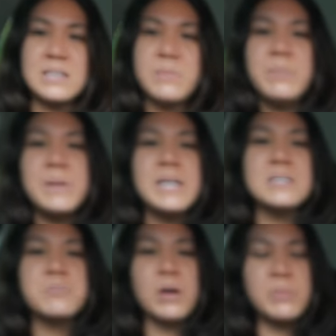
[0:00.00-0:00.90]
That's my
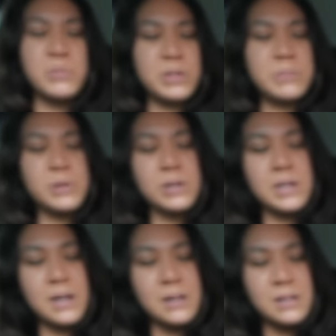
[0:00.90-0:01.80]
biggest problem with Burger
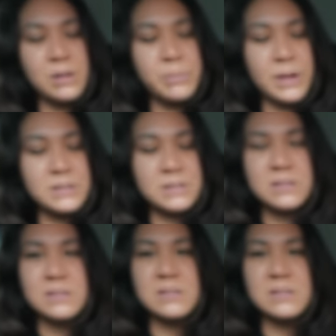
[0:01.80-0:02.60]
King. I think the buns